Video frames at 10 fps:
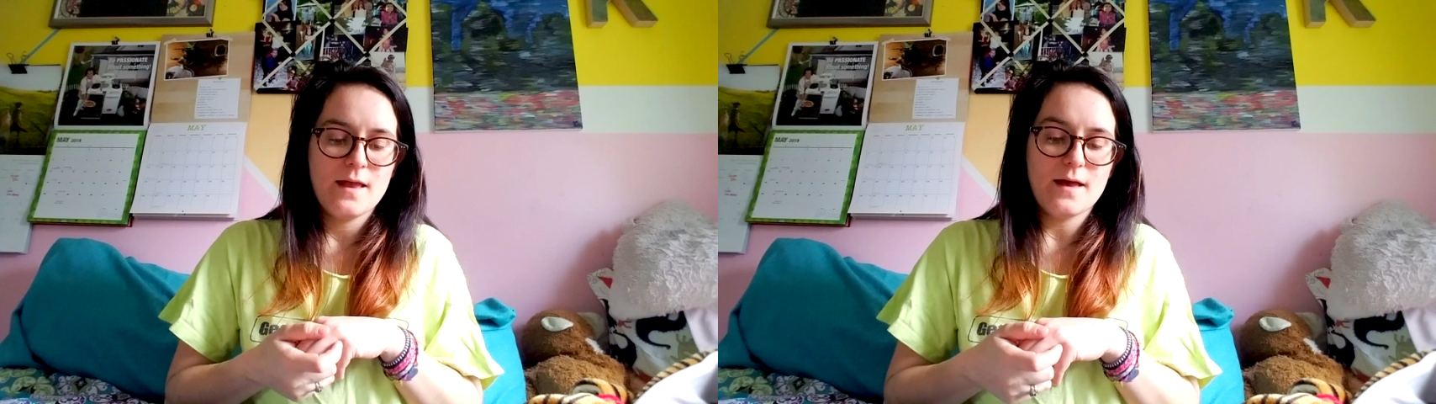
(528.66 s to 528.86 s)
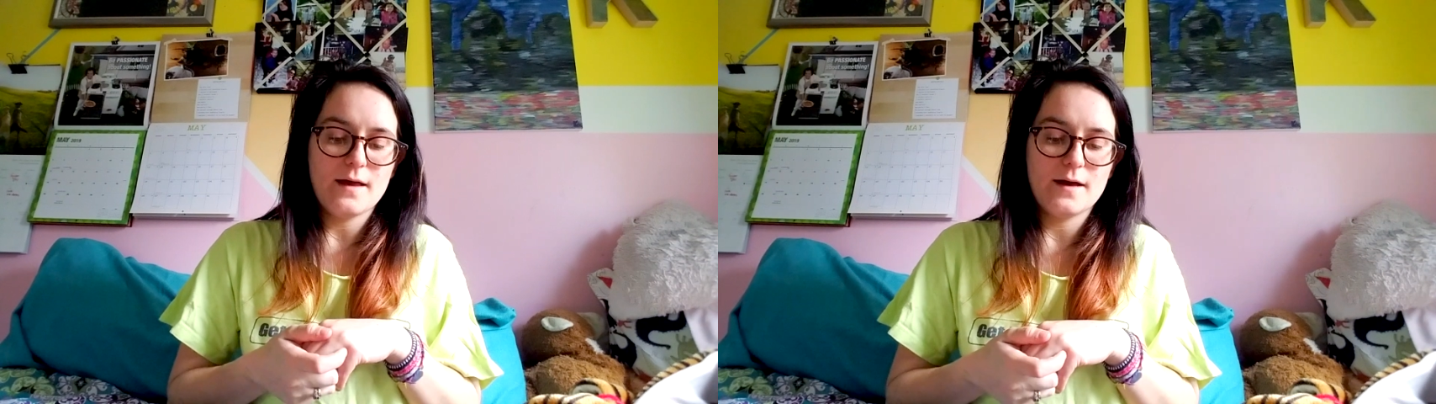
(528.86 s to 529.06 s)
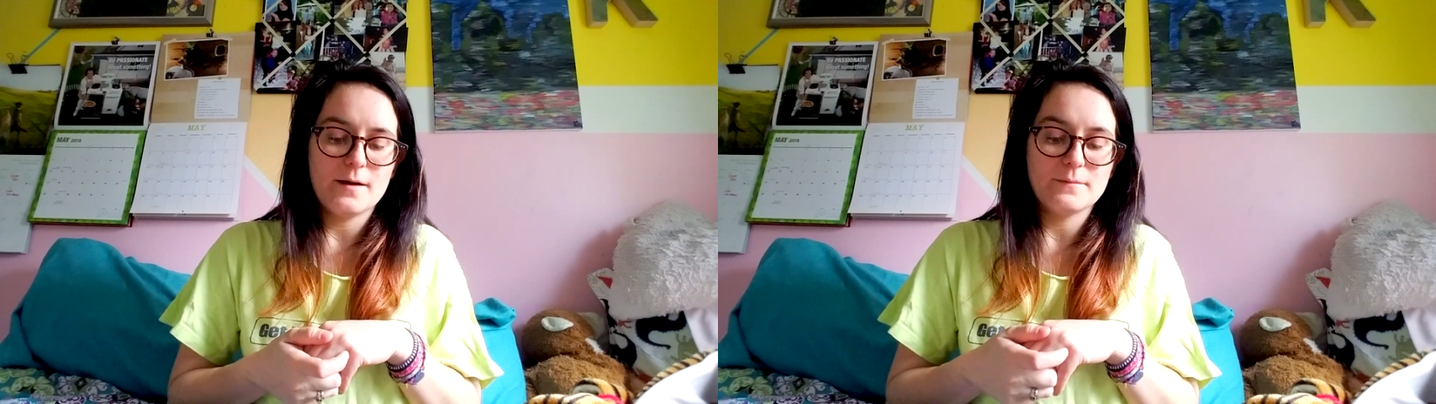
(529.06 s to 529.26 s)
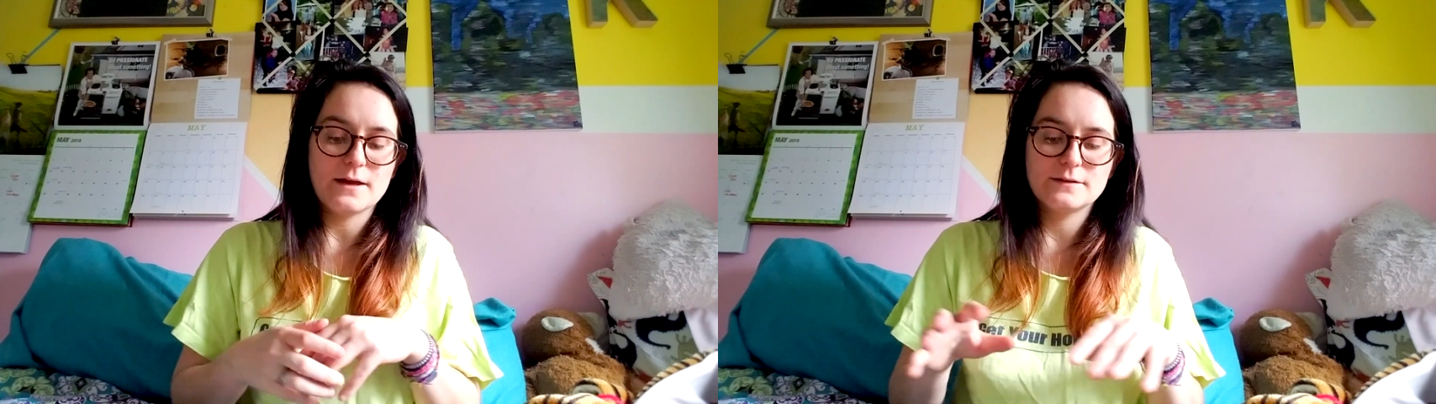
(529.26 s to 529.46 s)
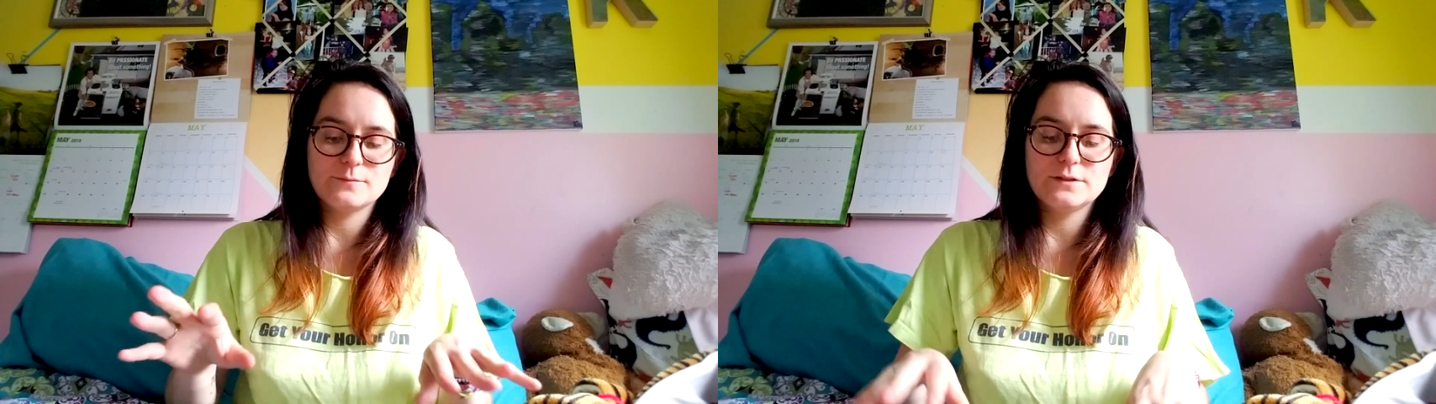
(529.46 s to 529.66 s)

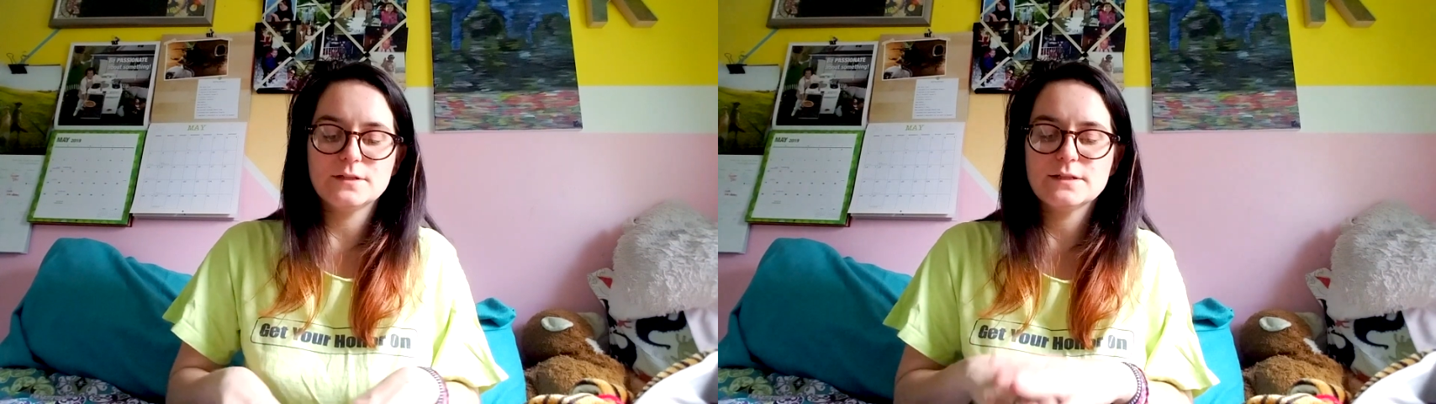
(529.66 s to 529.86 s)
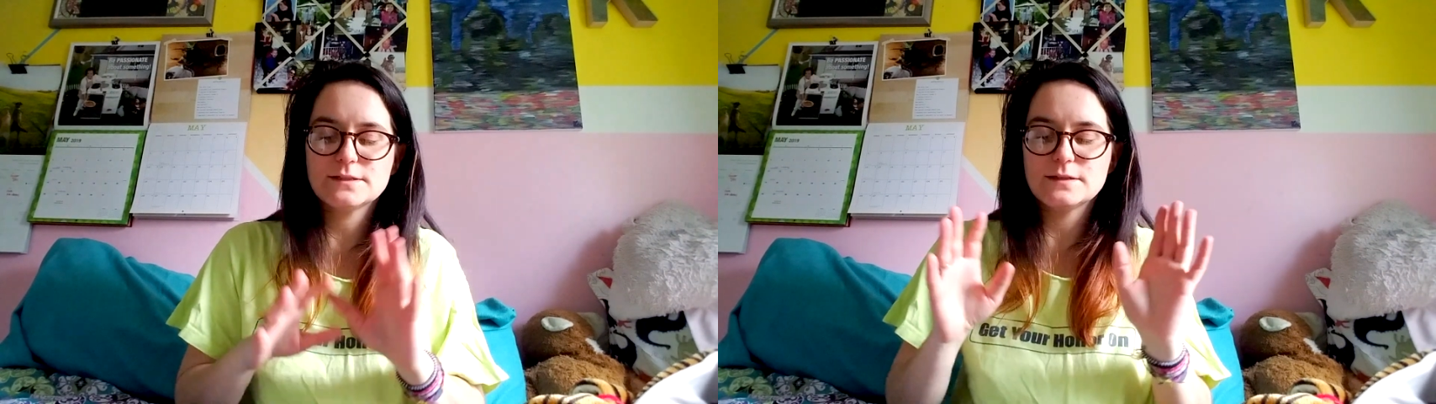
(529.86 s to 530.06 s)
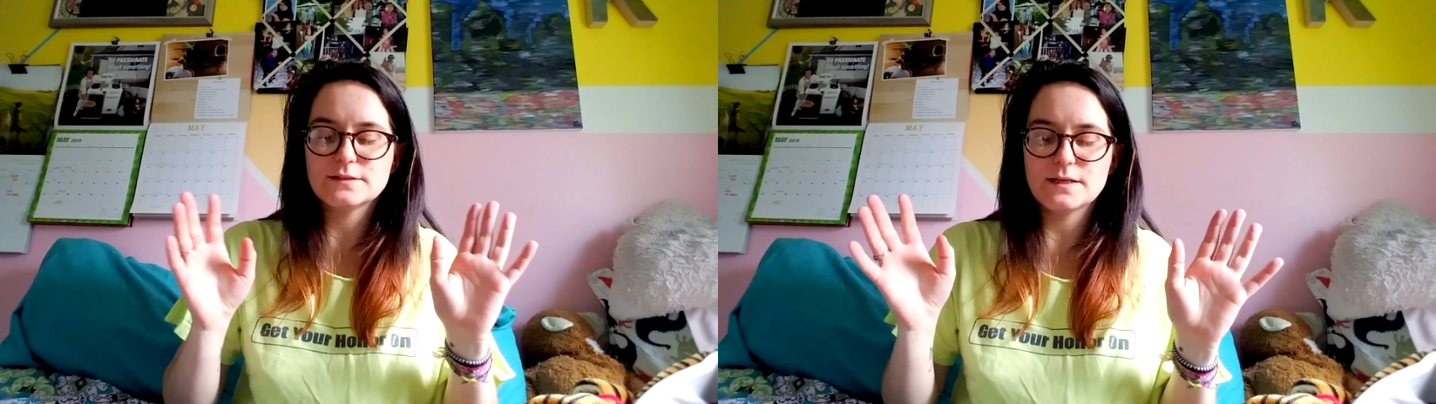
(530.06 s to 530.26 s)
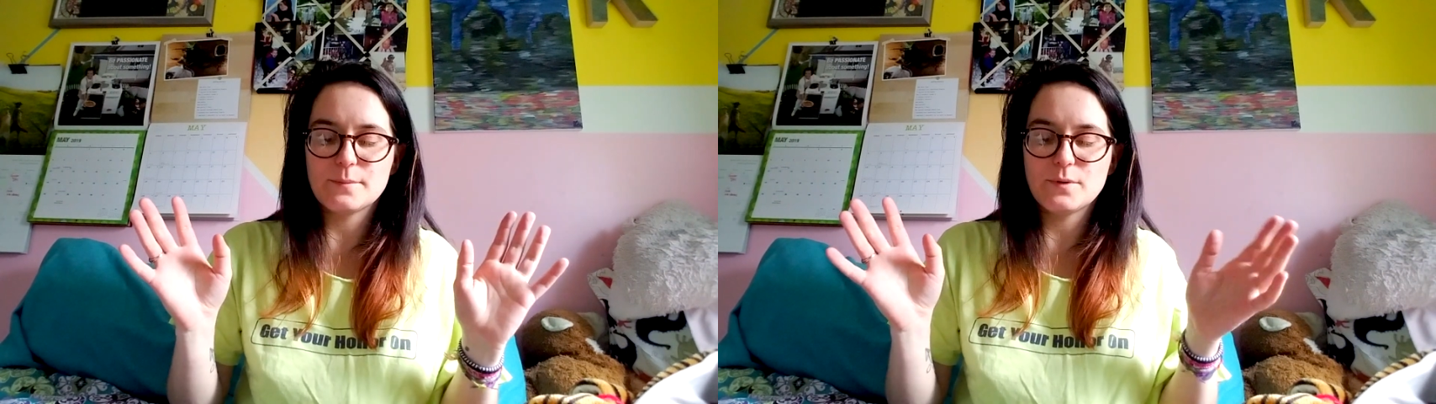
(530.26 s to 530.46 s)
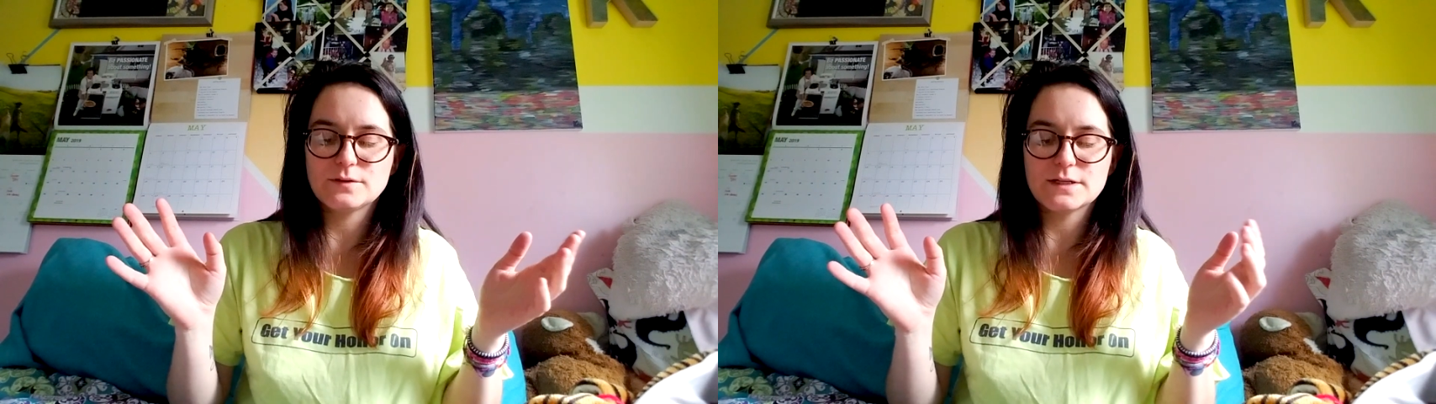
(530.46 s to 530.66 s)
And we did this in this
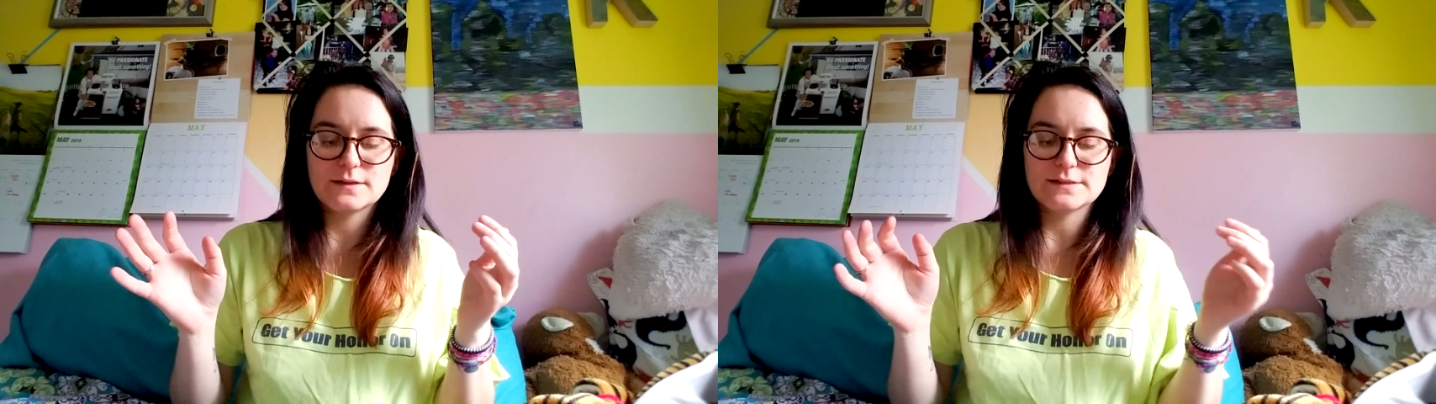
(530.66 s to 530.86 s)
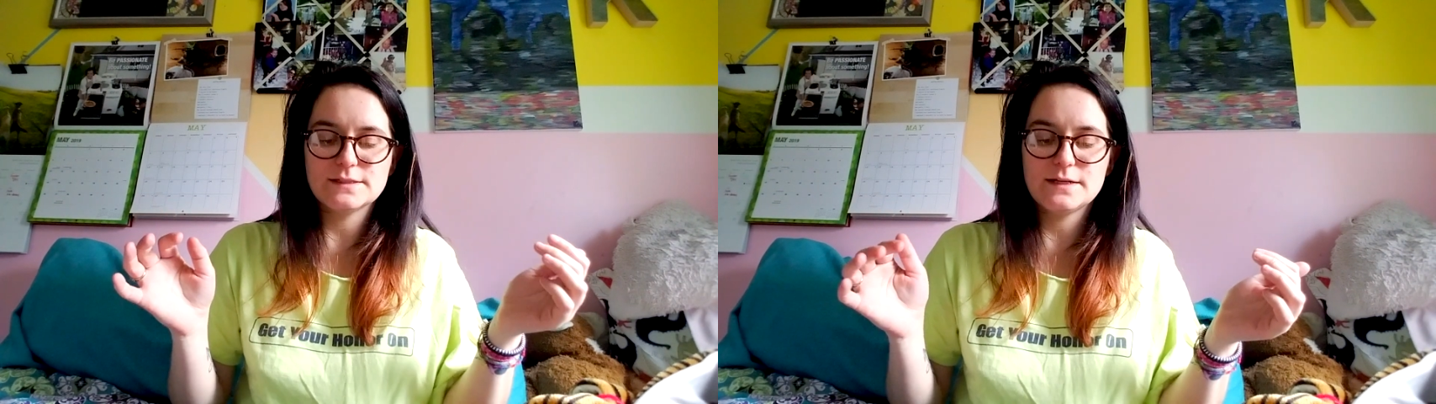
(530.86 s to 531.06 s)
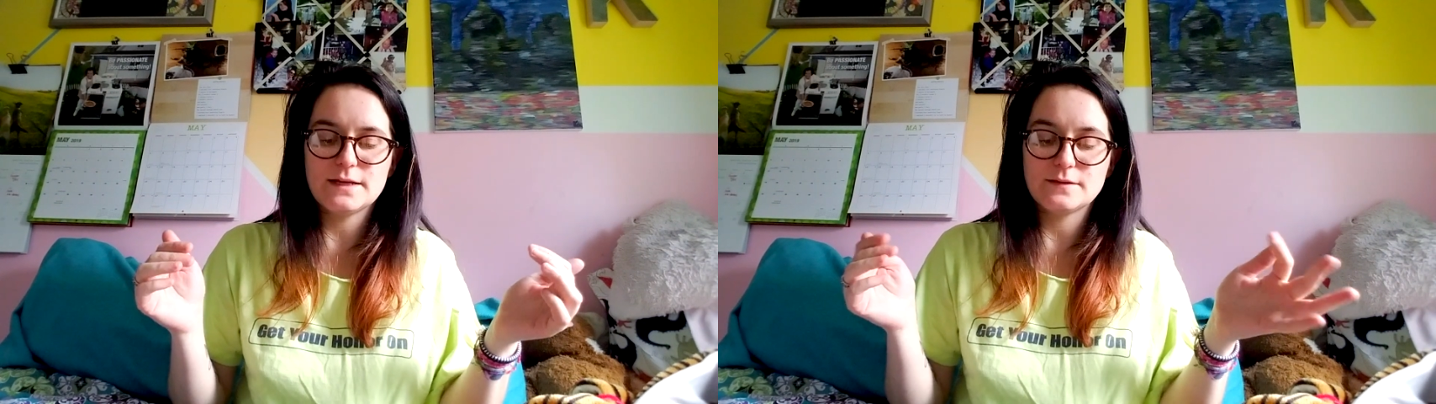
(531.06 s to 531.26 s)
like building in the city,